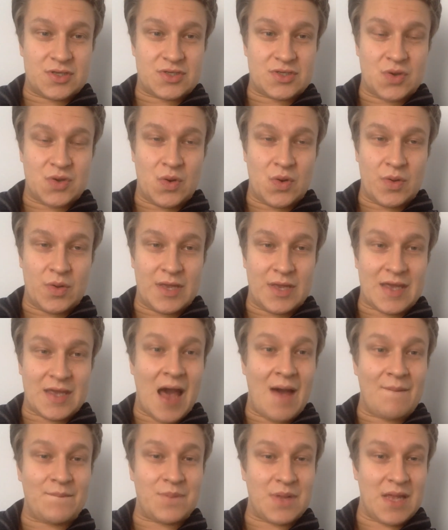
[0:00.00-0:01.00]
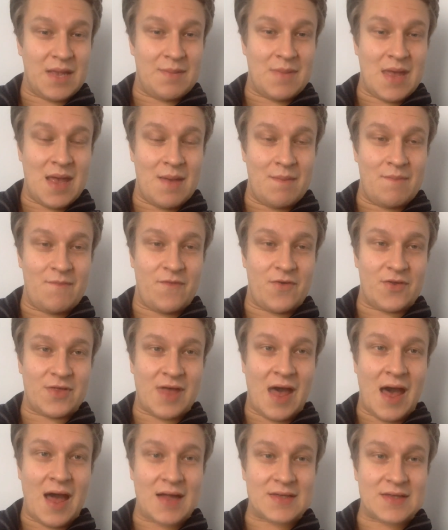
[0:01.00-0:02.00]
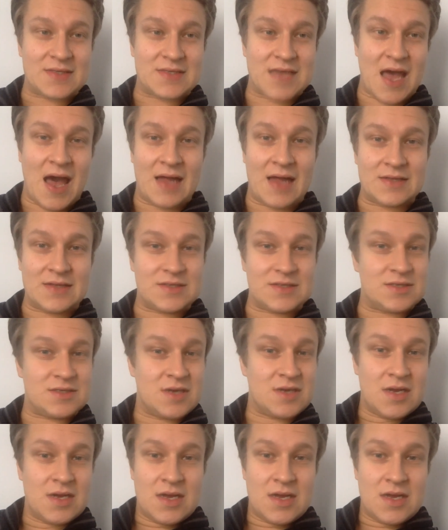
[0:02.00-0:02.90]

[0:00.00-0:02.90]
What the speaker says: so you can't blame him for that, and